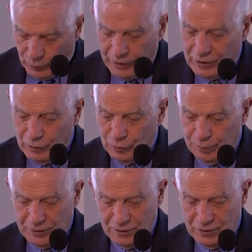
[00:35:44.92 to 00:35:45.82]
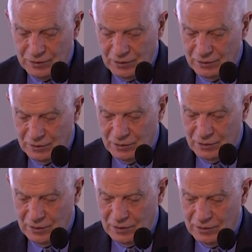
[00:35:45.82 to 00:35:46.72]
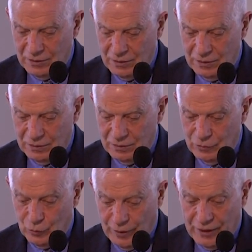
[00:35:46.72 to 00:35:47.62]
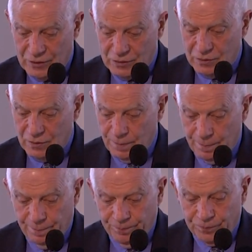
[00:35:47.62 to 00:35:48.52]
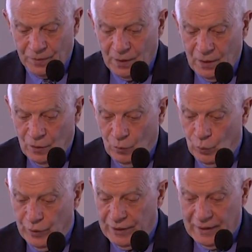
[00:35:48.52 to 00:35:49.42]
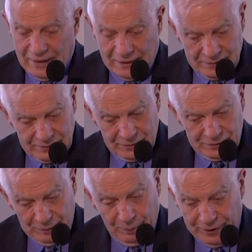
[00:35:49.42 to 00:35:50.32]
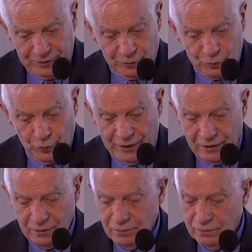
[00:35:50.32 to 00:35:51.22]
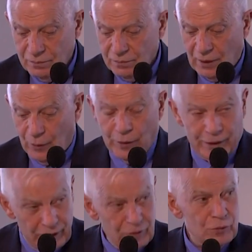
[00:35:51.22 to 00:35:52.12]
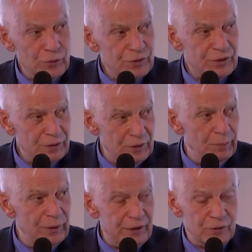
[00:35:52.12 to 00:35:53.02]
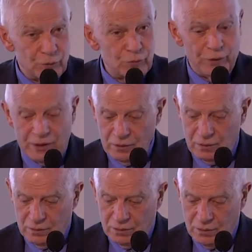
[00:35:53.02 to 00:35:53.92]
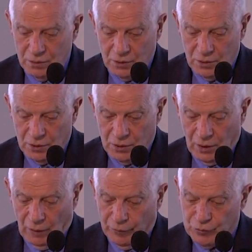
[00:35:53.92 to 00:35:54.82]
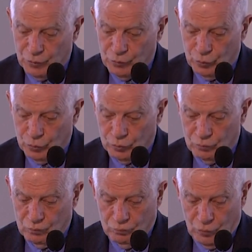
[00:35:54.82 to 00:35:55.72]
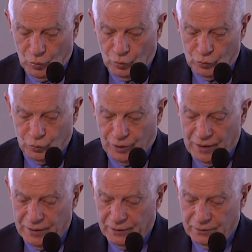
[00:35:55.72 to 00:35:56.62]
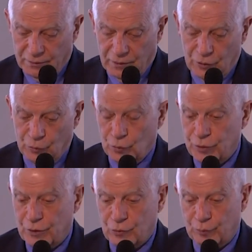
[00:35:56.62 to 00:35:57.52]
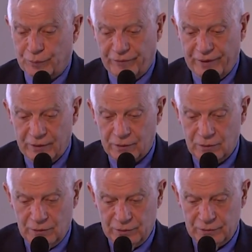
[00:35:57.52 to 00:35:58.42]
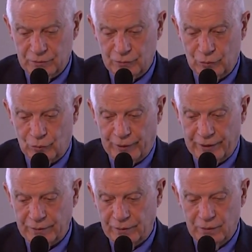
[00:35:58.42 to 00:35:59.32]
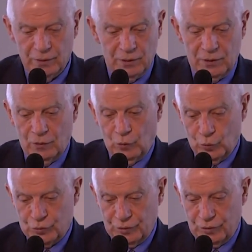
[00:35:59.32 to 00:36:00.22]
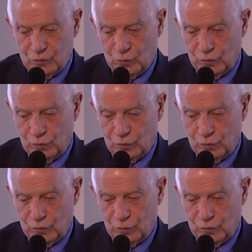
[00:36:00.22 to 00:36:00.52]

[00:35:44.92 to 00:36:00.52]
We Europeans and, and uh, U S, we are deeply intertwined. Our interests are deeply intertwined, and we should do more together in order to prevent uh, Ukraine losing this